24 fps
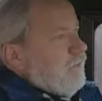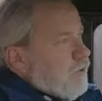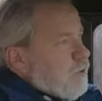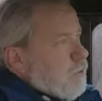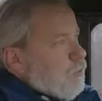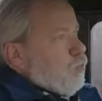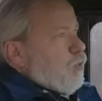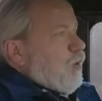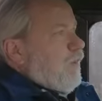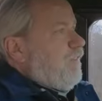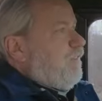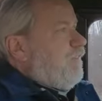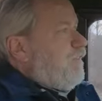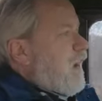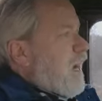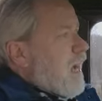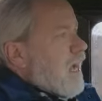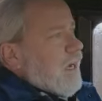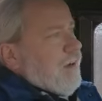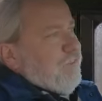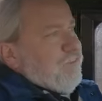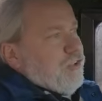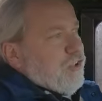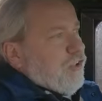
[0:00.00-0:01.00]
of them with
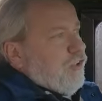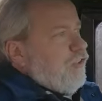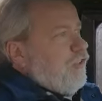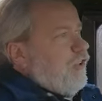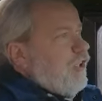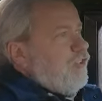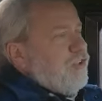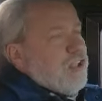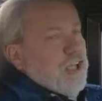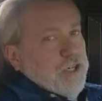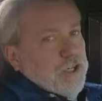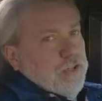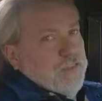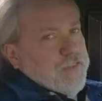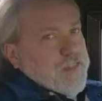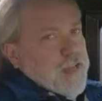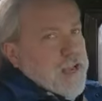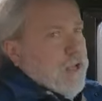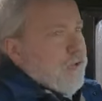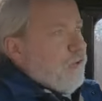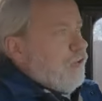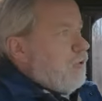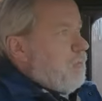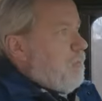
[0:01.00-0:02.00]
five to
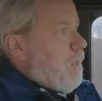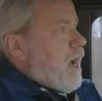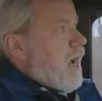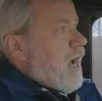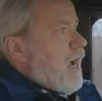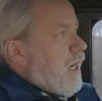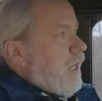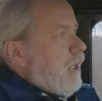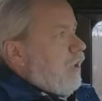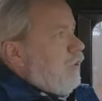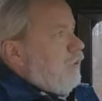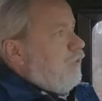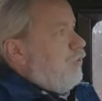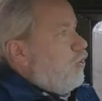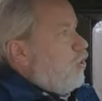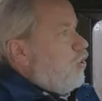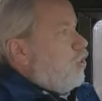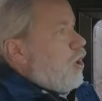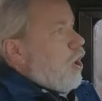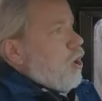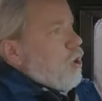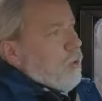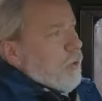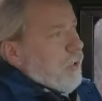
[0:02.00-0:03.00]
600,000 miles
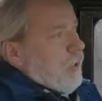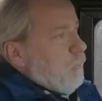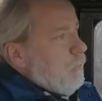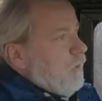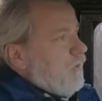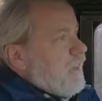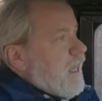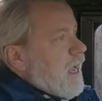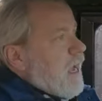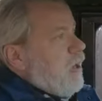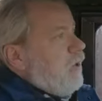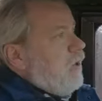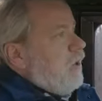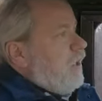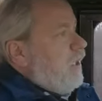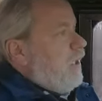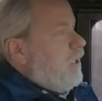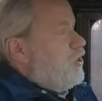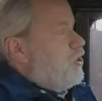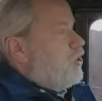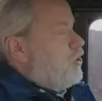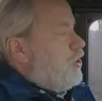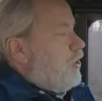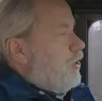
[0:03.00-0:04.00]
going without an
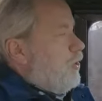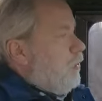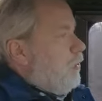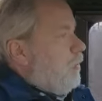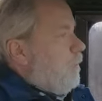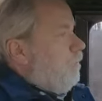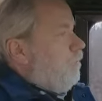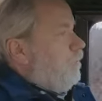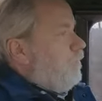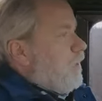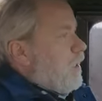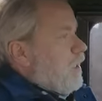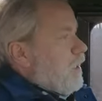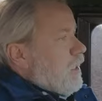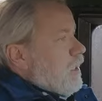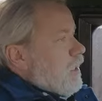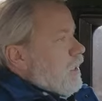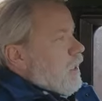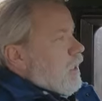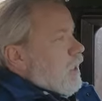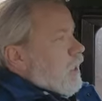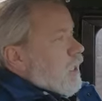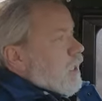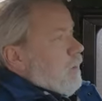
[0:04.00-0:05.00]
issue.
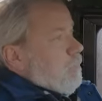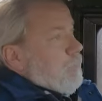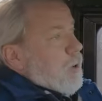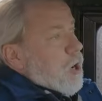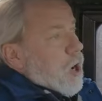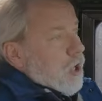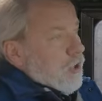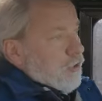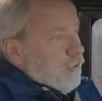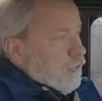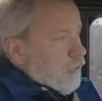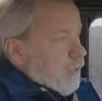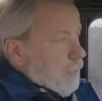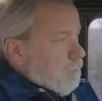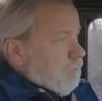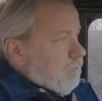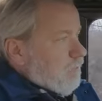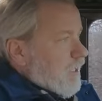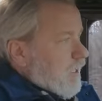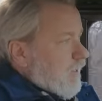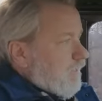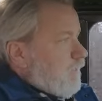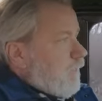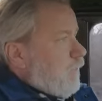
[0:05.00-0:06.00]
Parts are
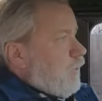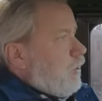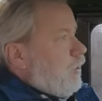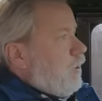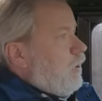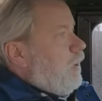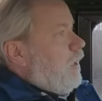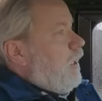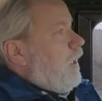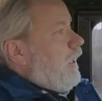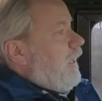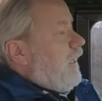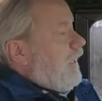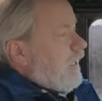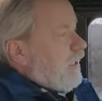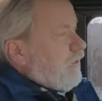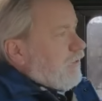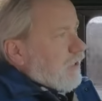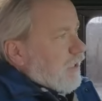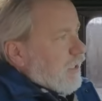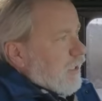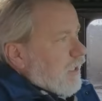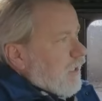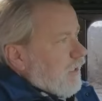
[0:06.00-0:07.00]
plentiful,
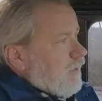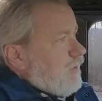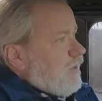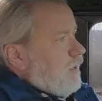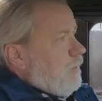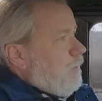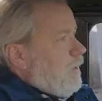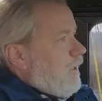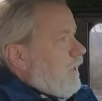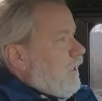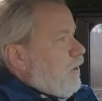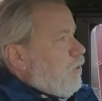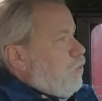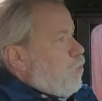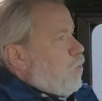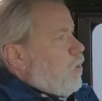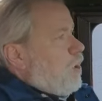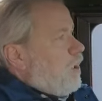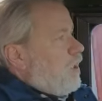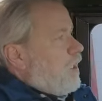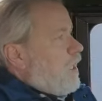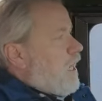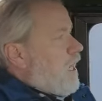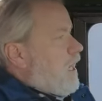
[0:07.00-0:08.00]
easy to get somebody to
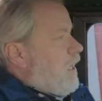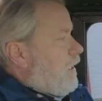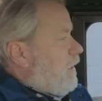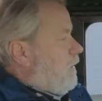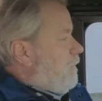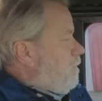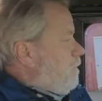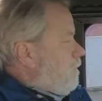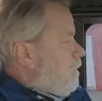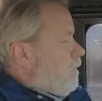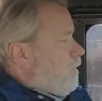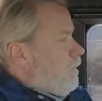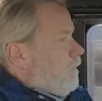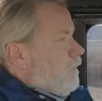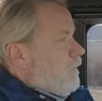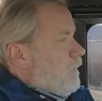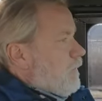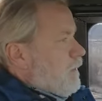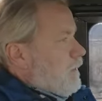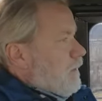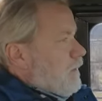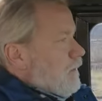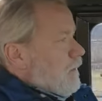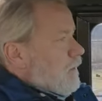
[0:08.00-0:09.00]
work on them.
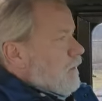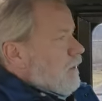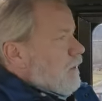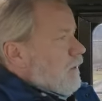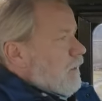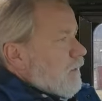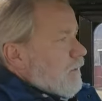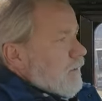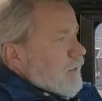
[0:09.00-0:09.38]
I